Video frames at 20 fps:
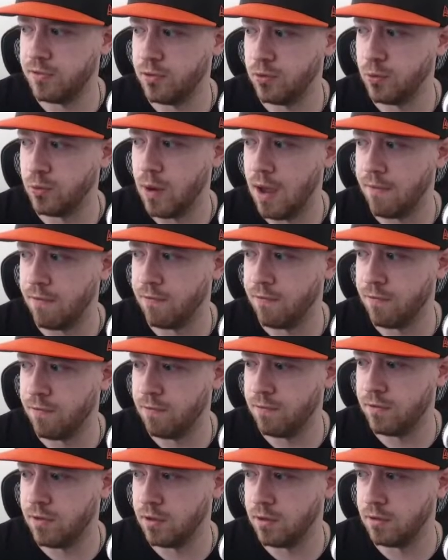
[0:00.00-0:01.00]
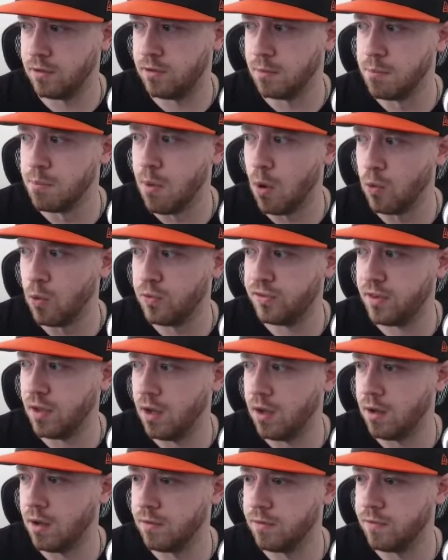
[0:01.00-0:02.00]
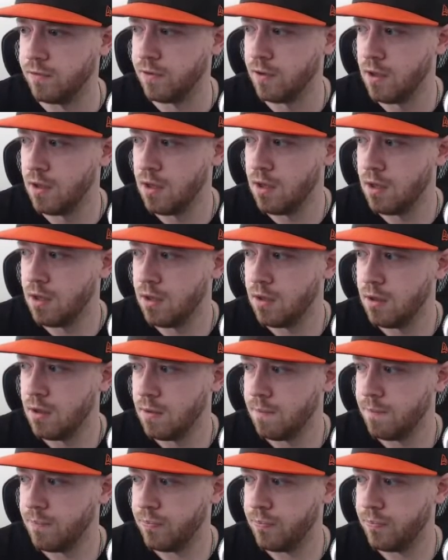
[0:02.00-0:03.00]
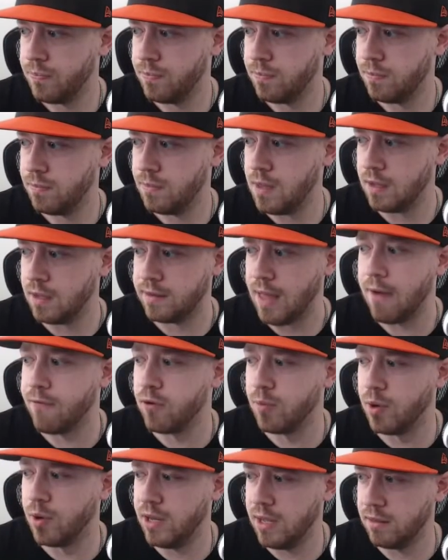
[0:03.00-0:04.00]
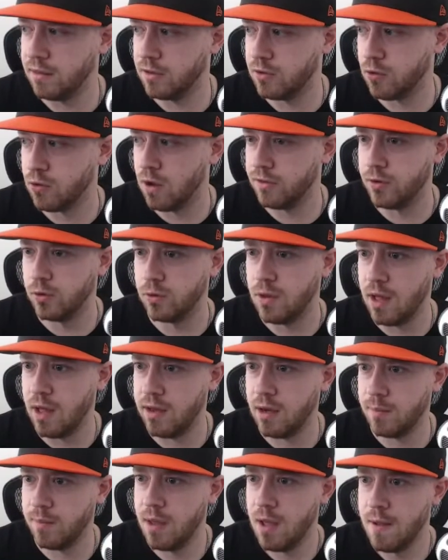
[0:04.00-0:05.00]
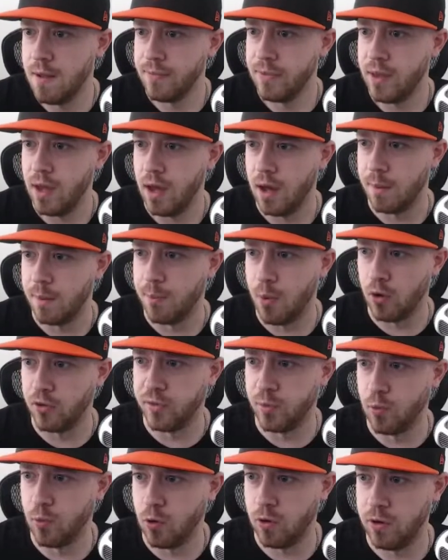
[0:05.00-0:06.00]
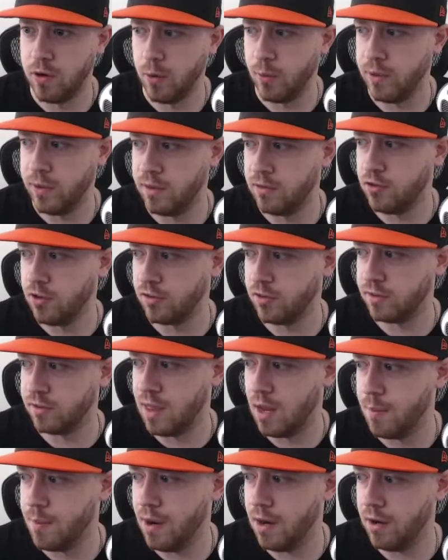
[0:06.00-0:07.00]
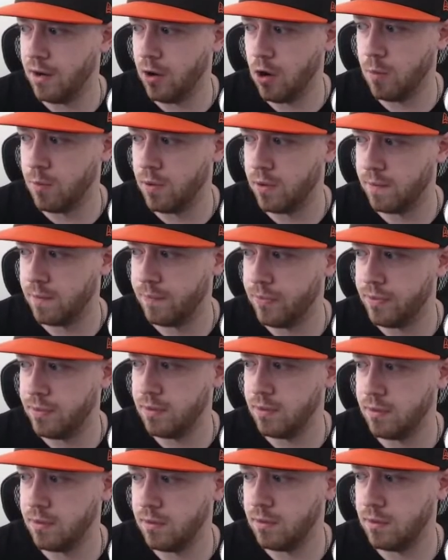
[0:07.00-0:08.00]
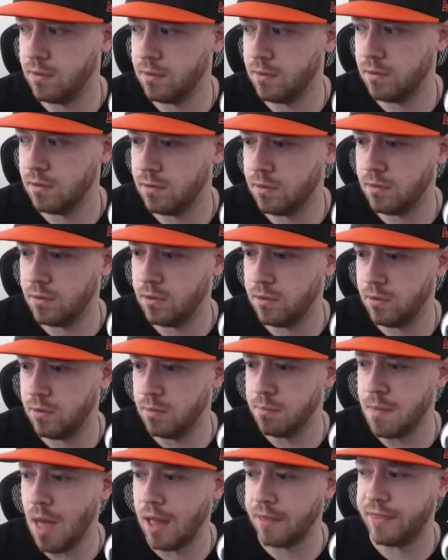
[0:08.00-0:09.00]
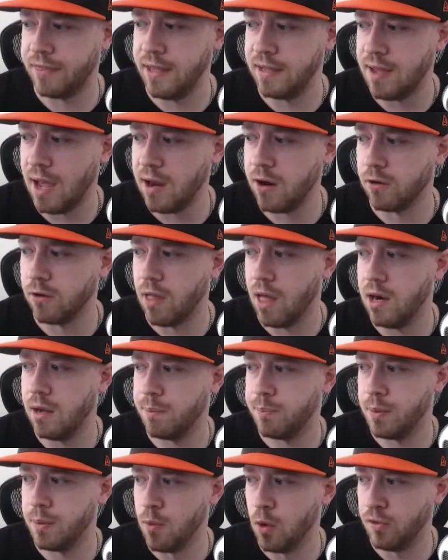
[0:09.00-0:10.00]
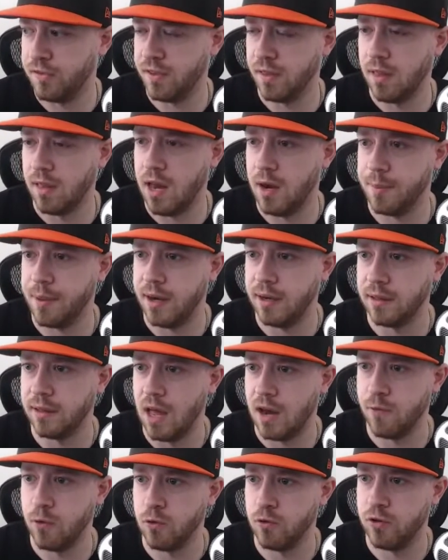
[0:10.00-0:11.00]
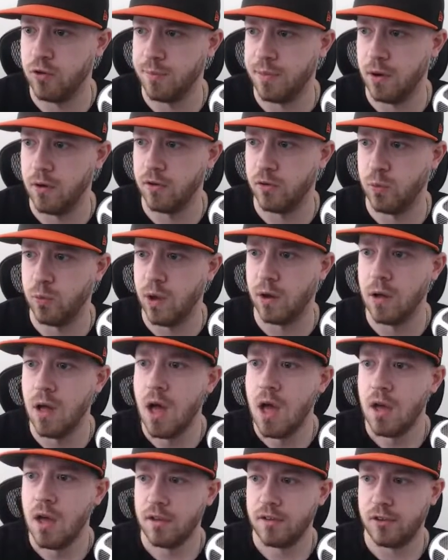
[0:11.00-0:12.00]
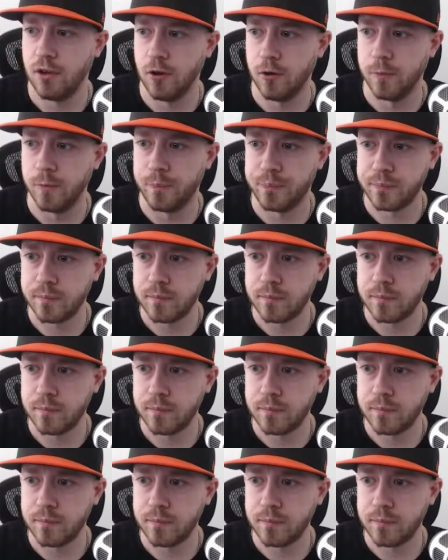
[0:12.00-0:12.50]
to most of, to everybody in the Toronto lineup. Baltimore, we just looked at a minute ago, but not the entire lineup, but most of the lineup getting a lot of ownership there as well. So